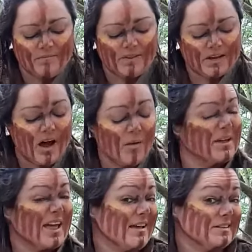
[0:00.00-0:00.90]
the cub
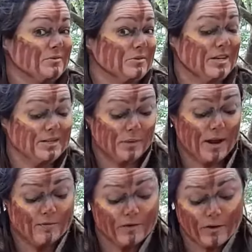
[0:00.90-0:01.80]
guessed was his way
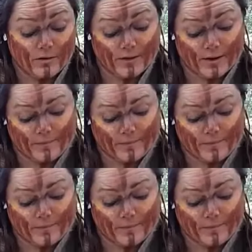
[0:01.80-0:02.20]
of laughing.